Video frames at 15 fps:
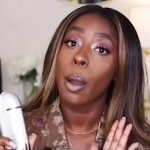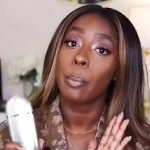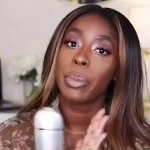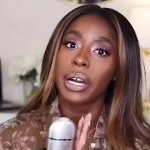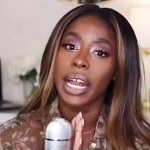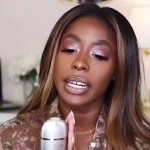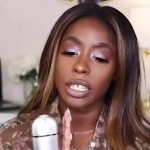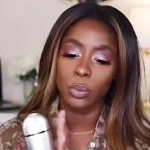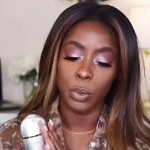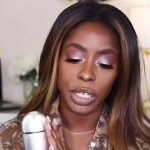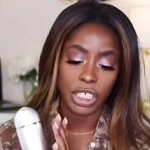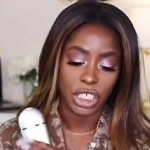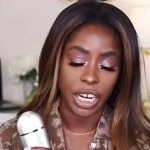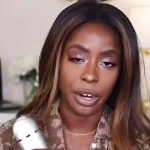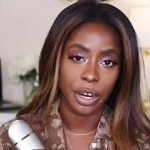but I did
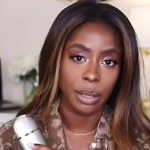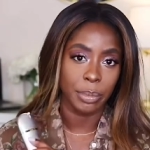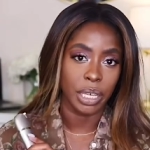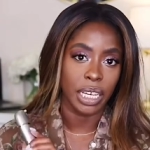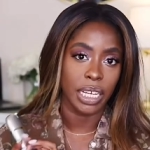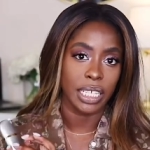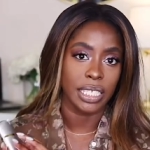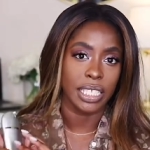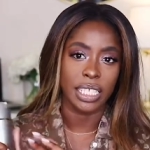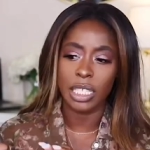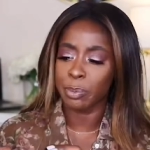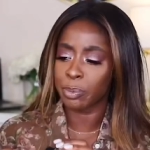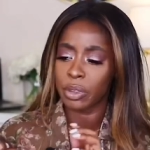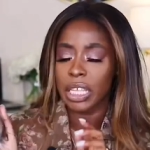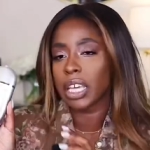wanna share it because this
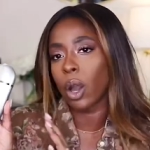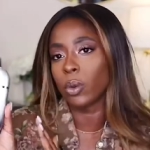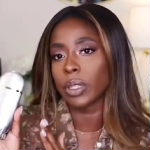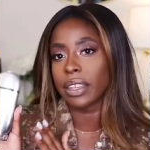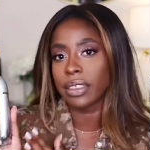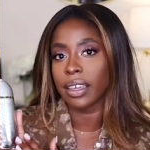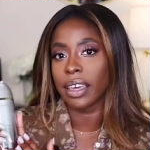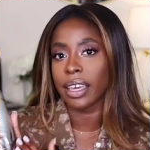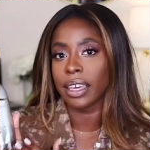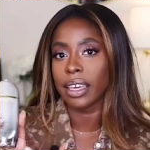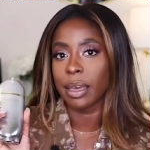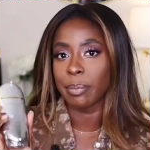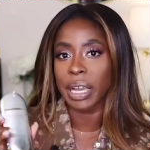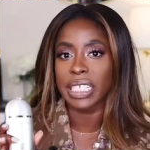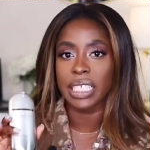is the only thing
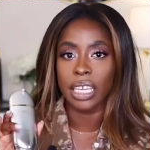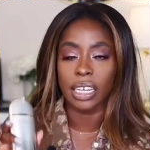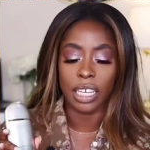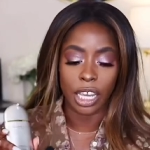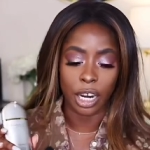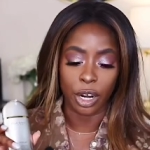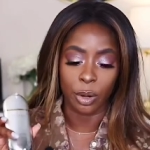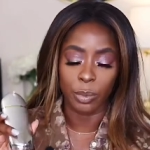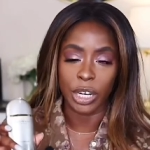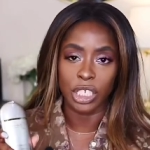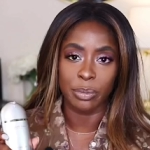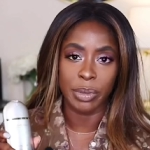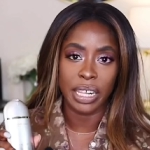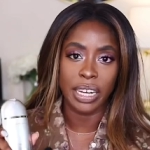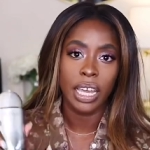in my skincare
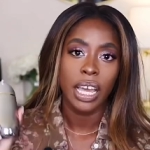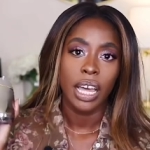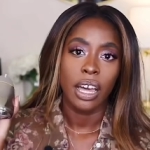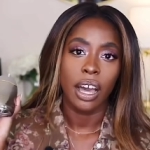regimen